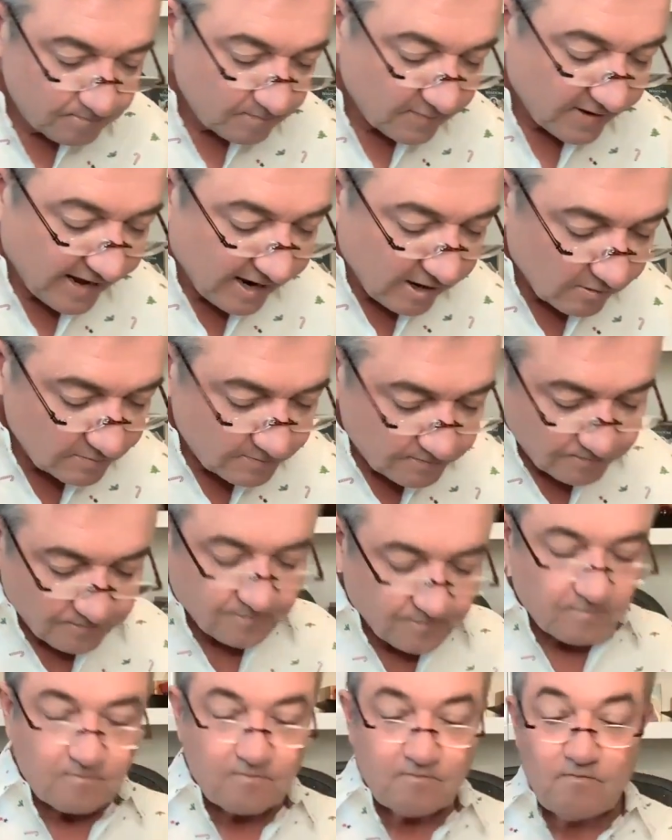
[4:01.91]
Now,
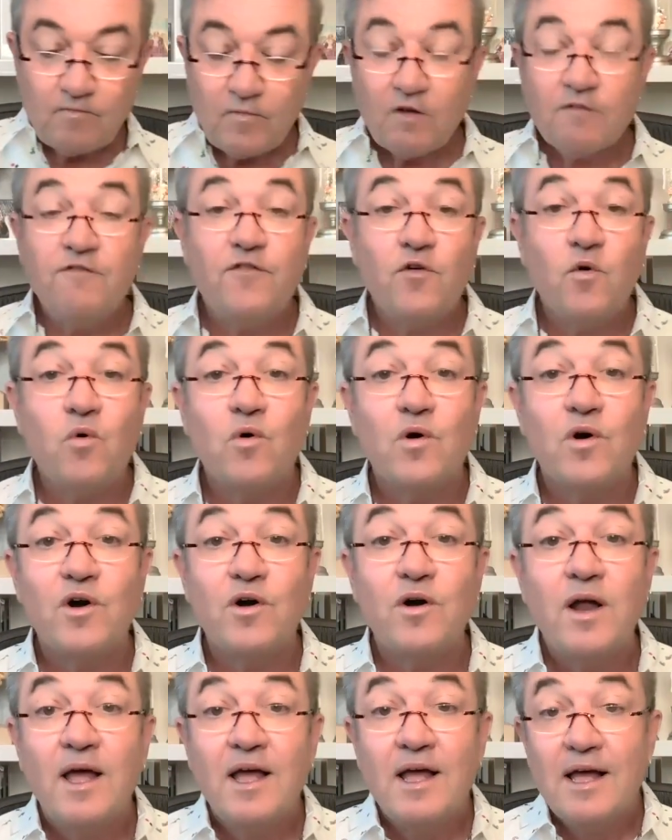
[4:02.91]

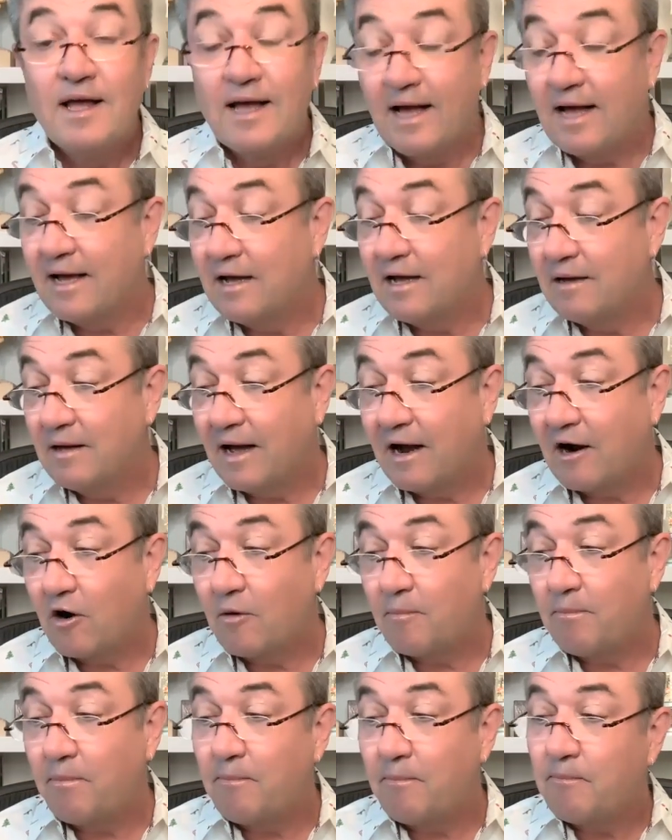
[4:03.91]
for
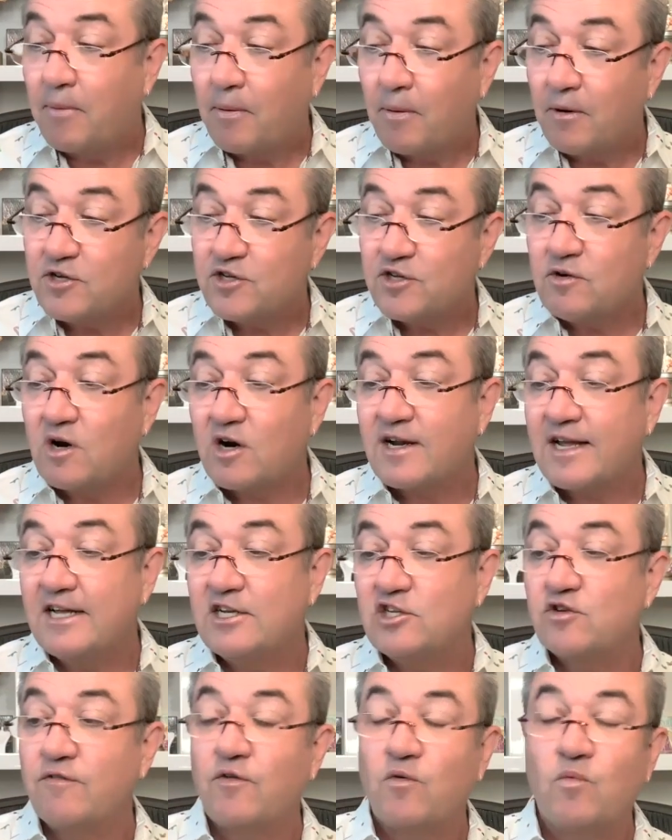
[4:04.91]
our personal
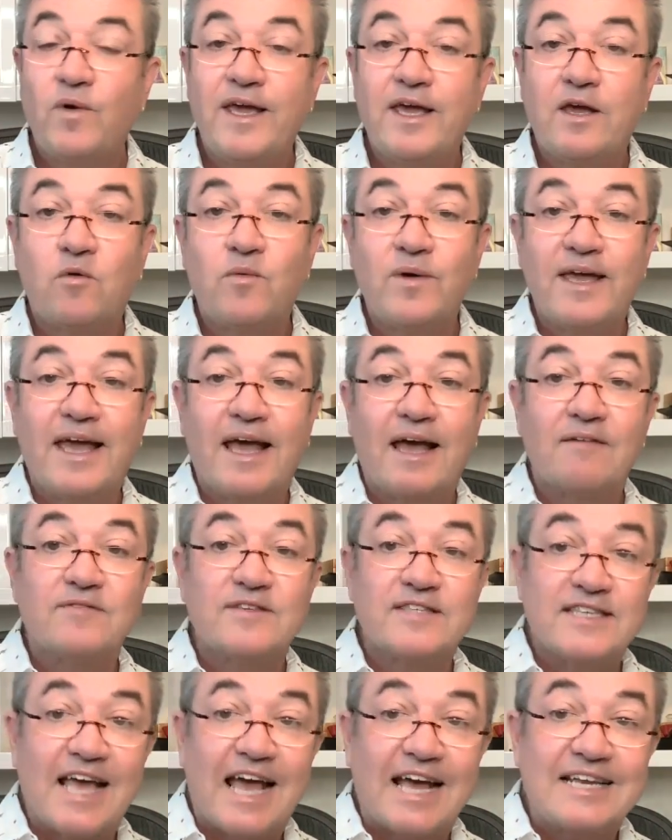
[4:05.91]
Archangel of the Week, we have
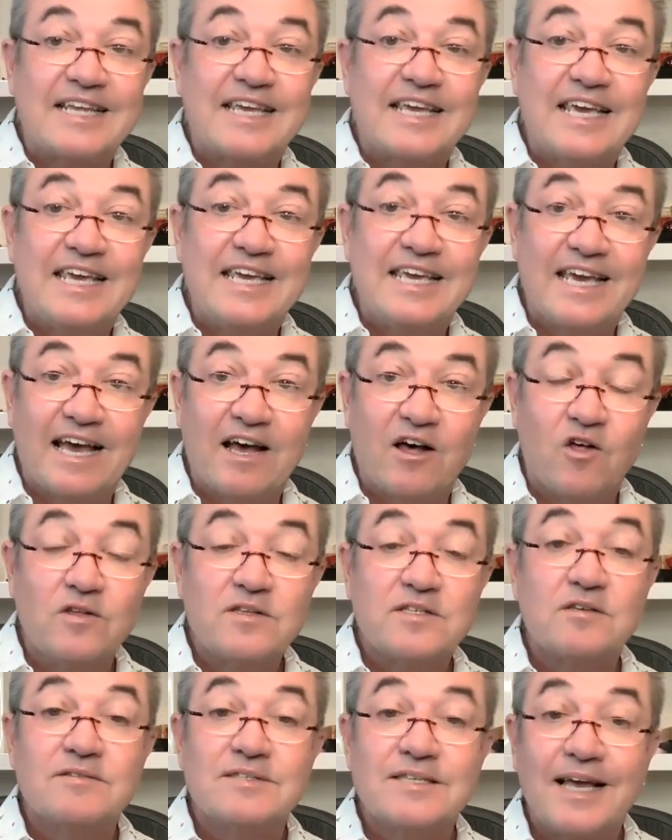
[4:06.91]
Zadkiel.
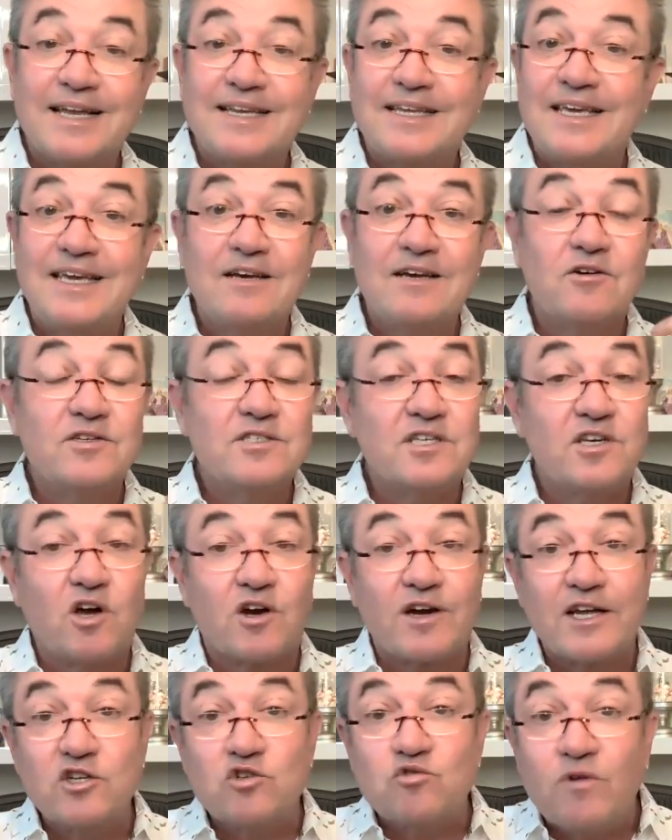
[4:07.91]
So Zadkiel is the
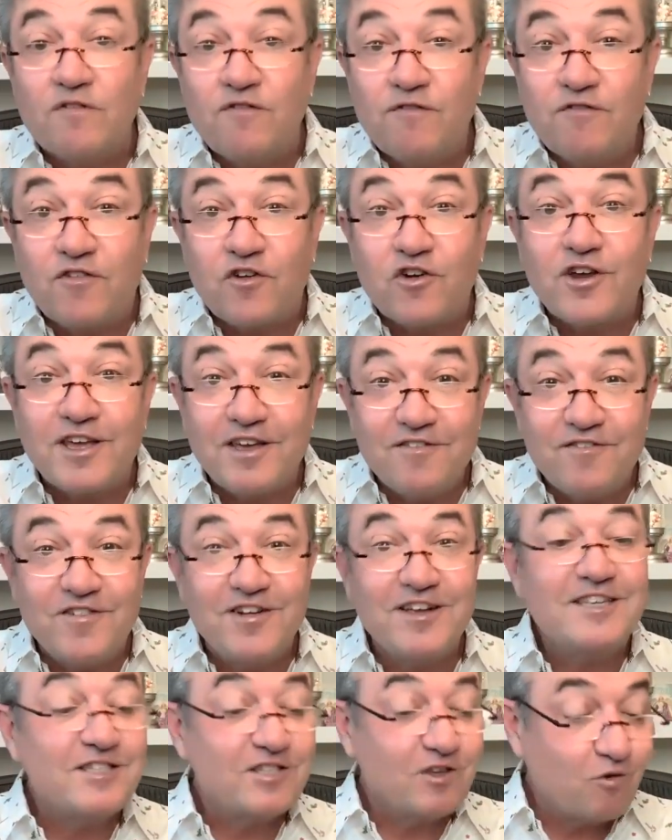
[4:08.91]
Archangel of
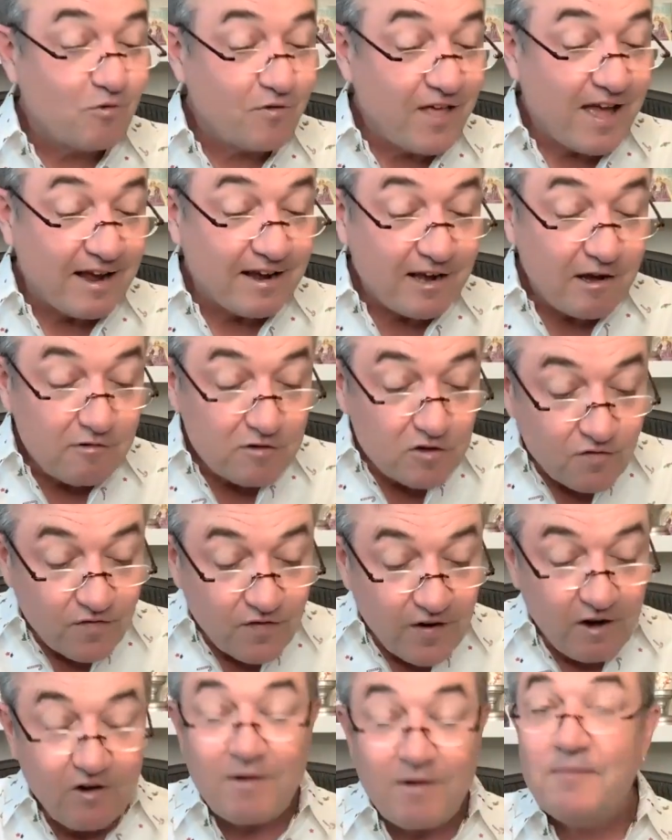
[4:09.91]
Forgiveness. So that goes
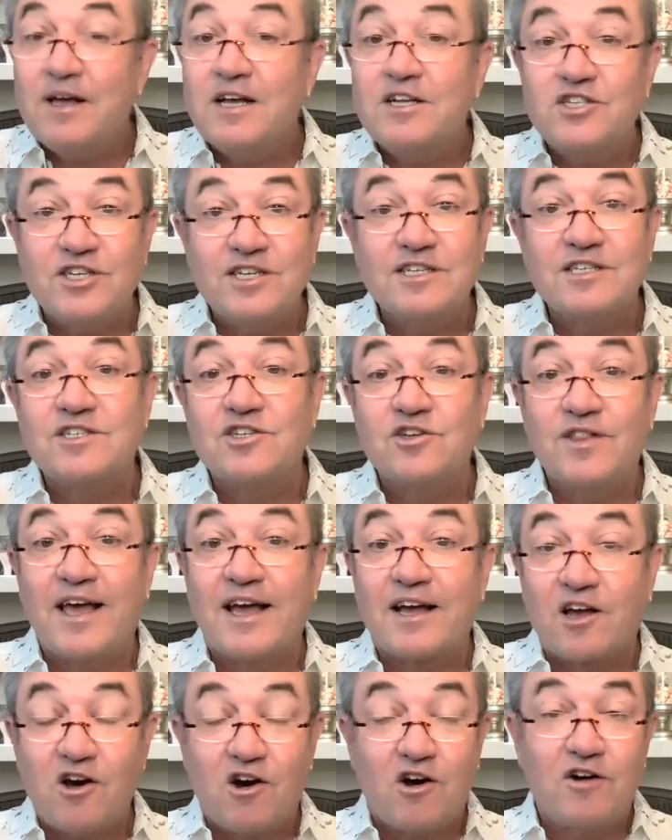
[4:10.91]
very much into
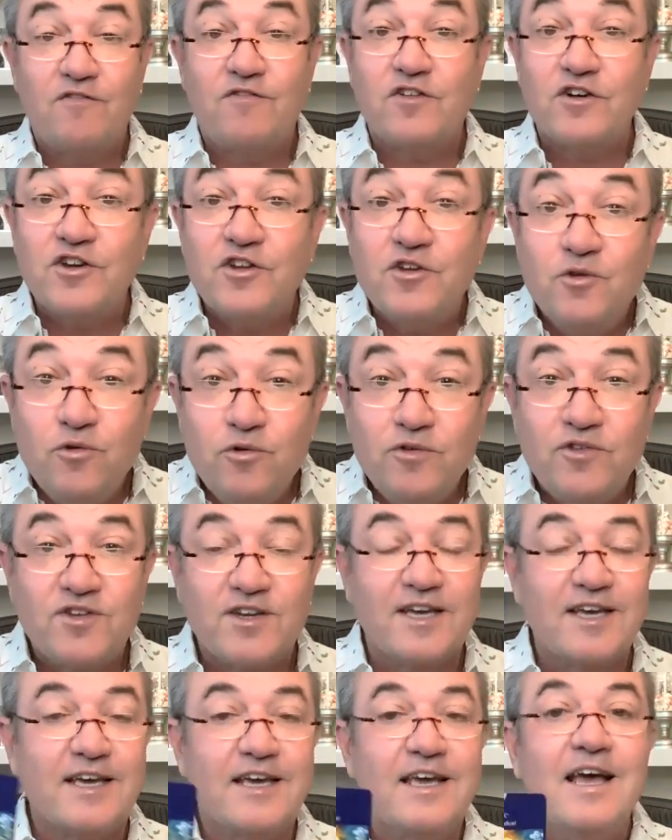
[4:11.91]
that card for
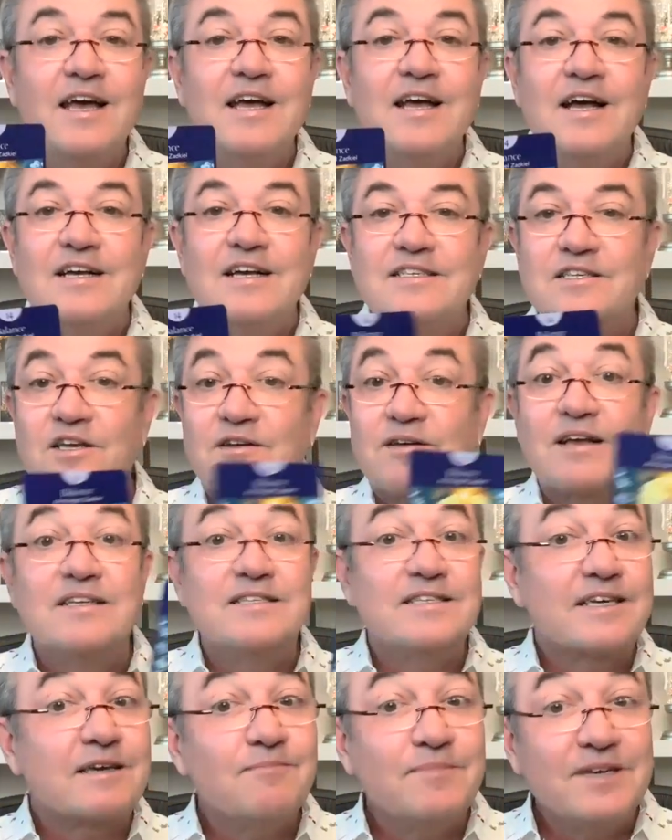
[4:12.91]
Tuesday,
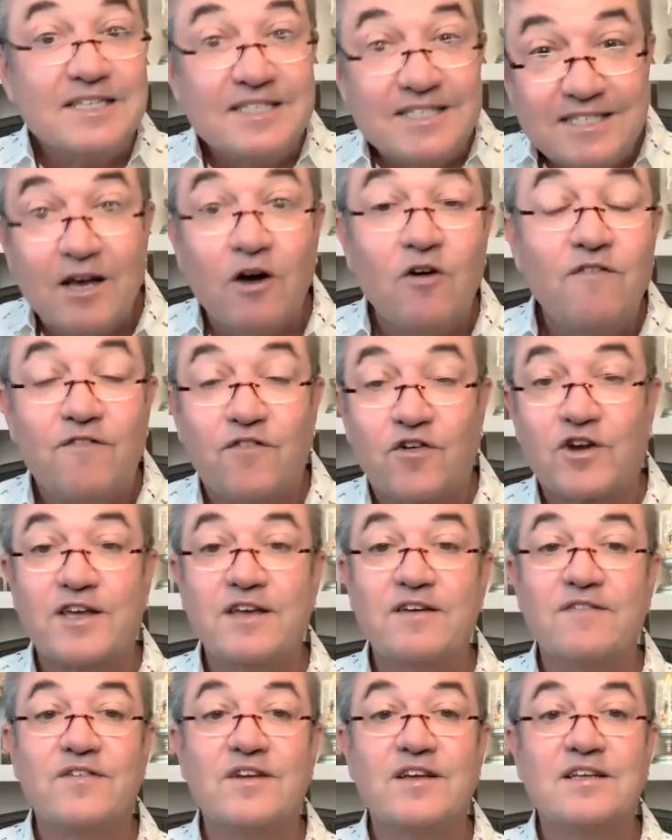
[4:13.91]
because it can be
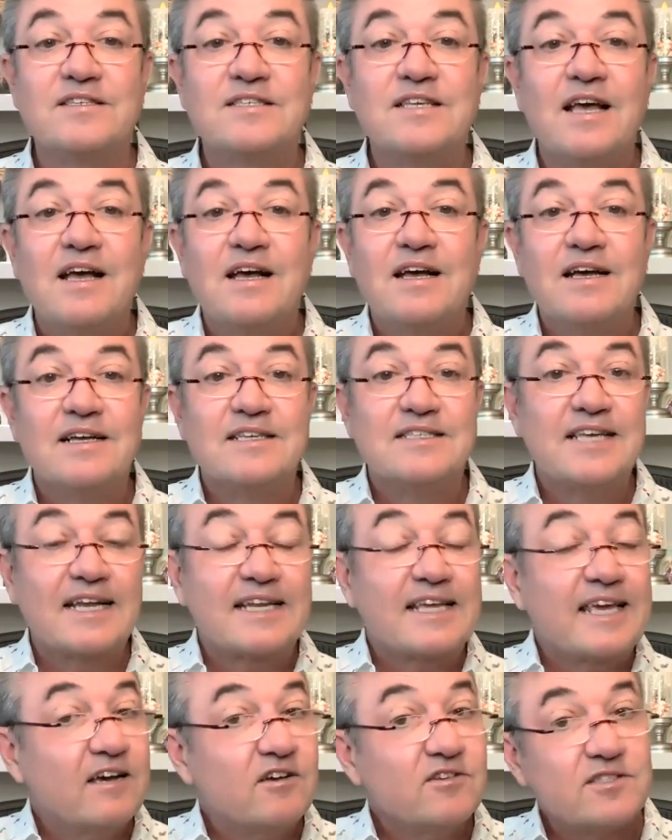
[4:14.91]
self-forgiveness.
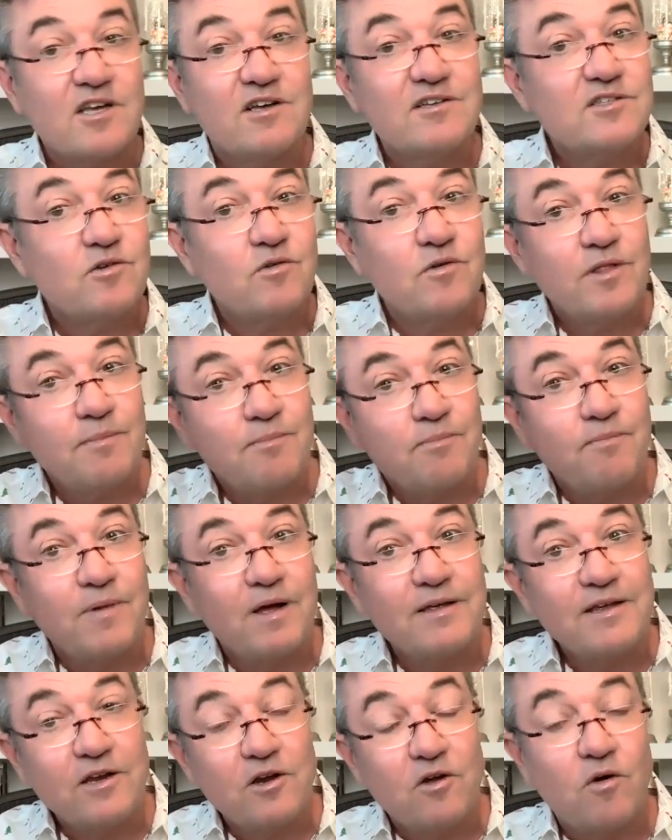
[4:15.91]
Zadkiel is also
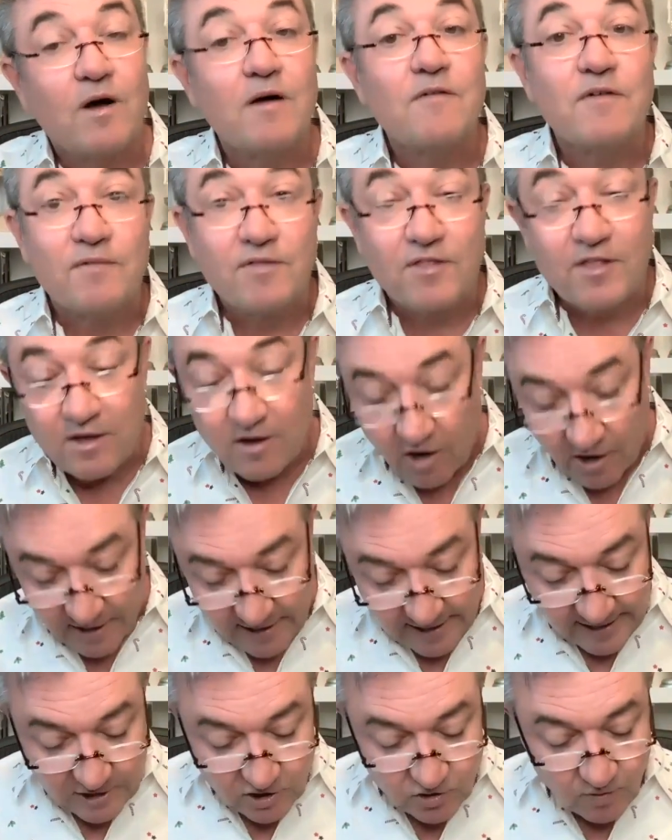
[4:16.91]
the
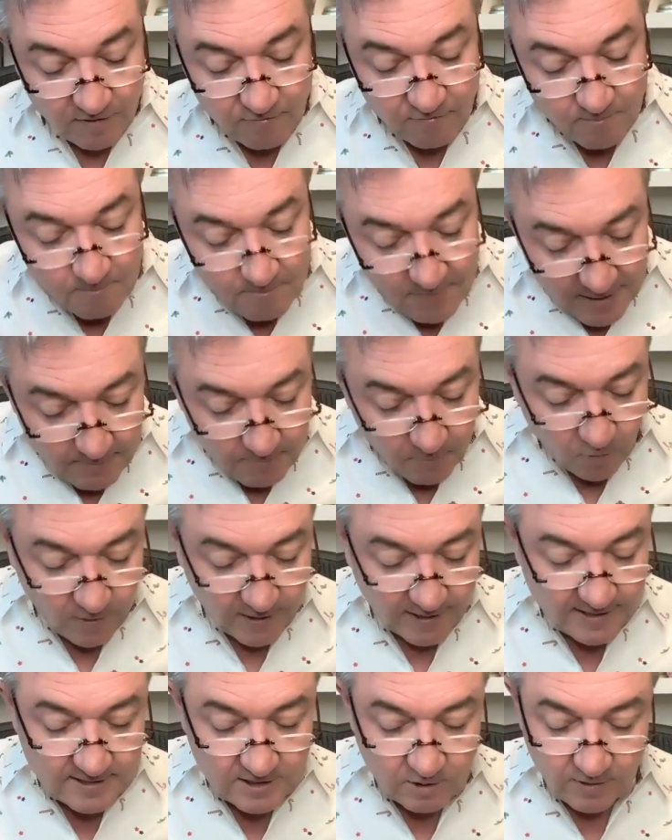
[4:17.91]
Archangel of
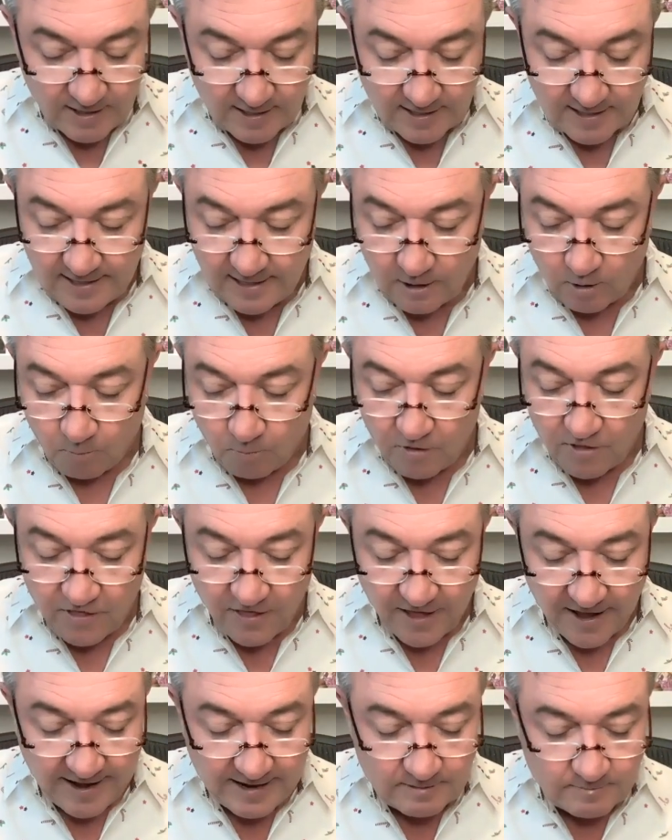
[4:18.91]
Memory, so he can help with
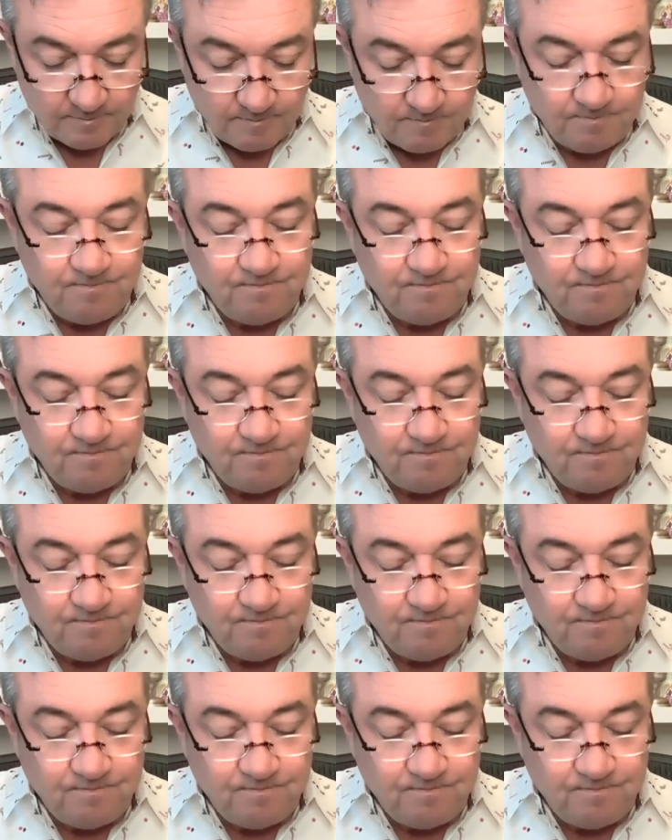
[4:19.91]
that.